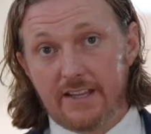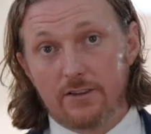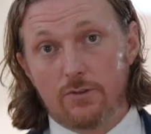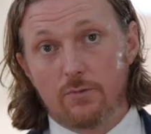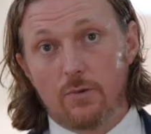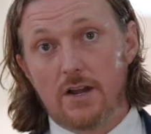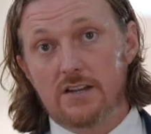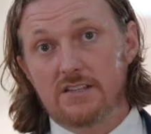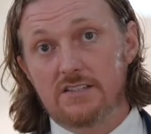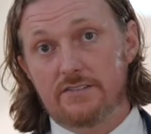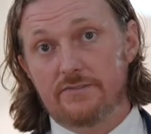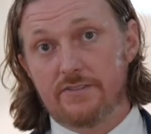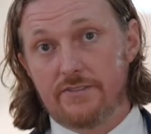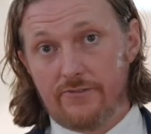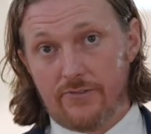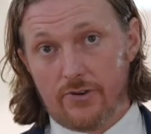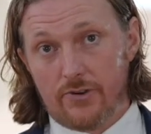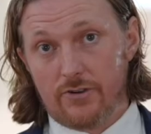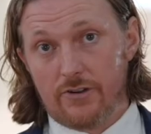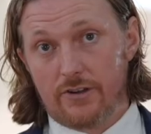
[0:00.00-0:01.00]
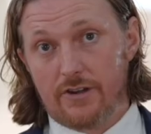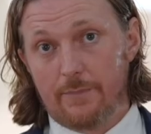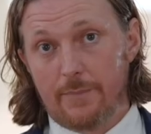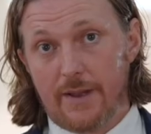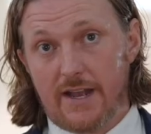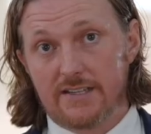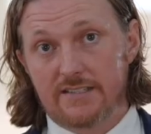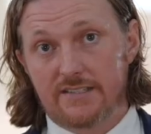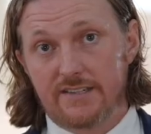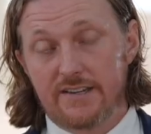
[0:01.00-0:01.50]
kilowatts of inverter
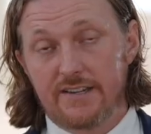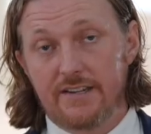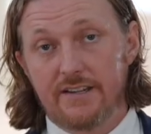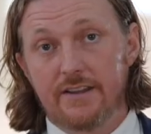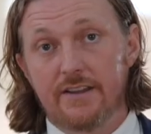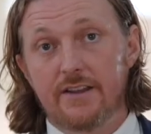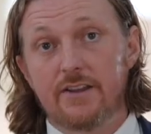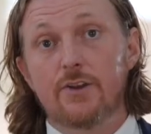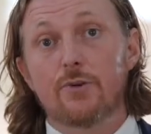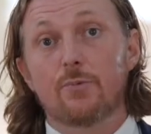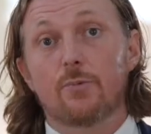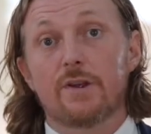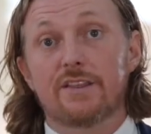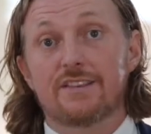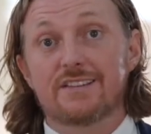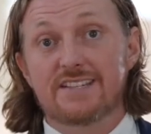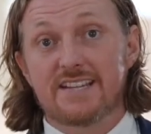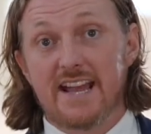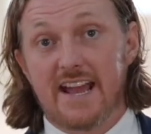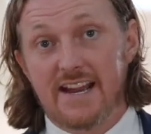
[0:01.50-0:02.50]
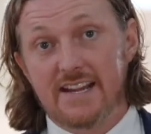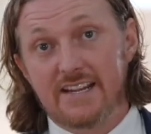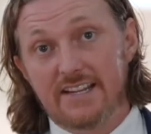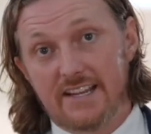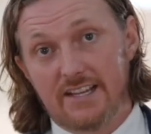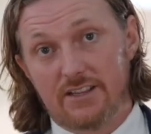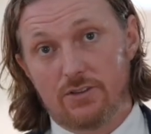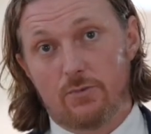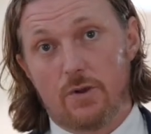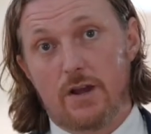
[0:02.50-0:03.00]
capacity with 10
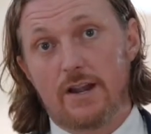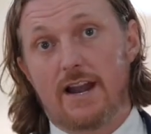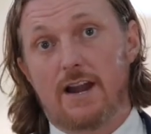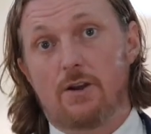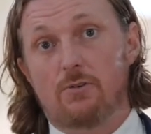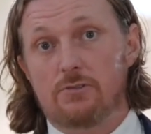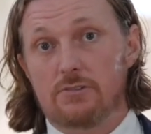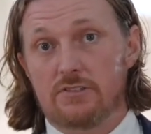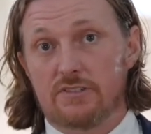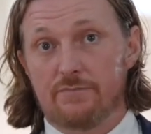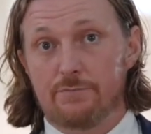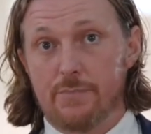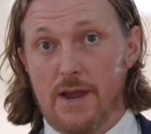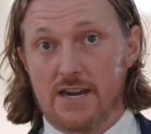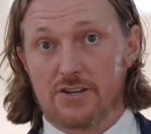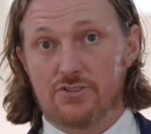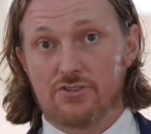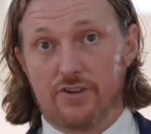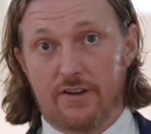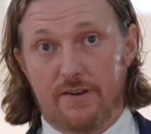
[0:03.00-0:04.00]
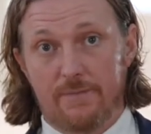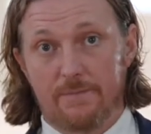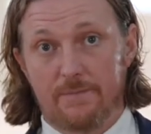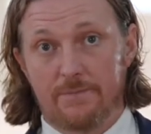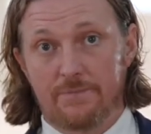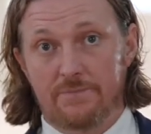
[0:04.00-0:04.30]
kilowatt hours of battery.